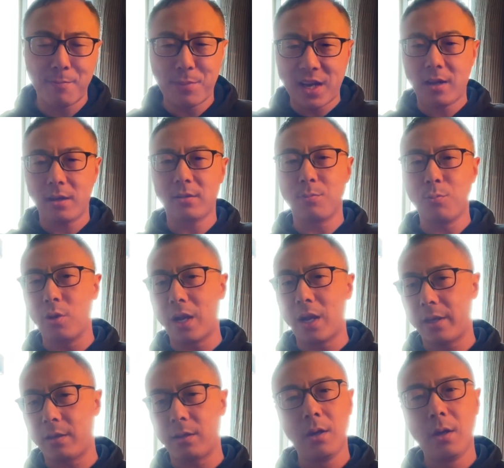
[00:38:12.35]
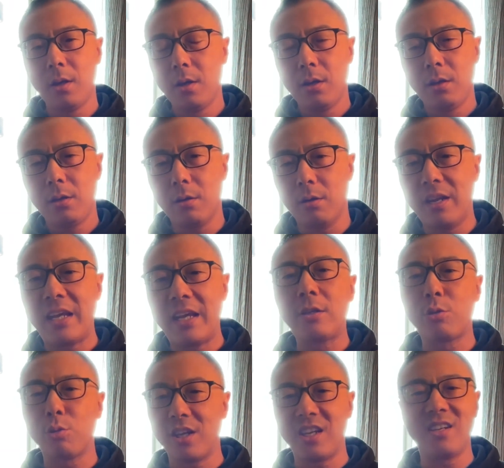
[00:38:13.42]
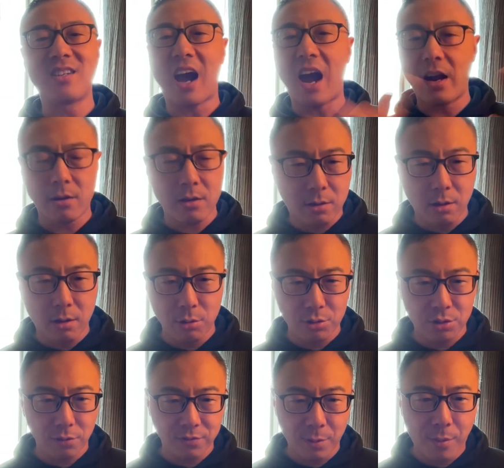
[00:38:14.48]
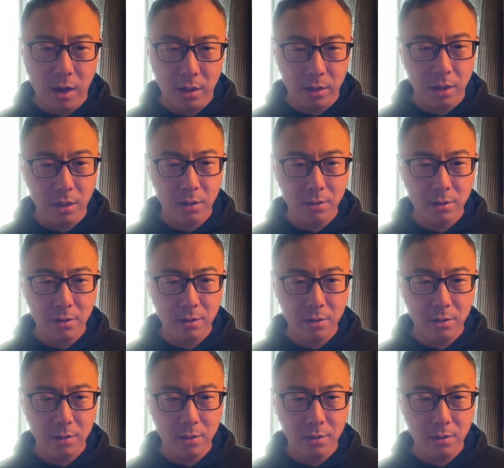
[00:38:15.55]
Beta is more like, linked to the entire growth of the market.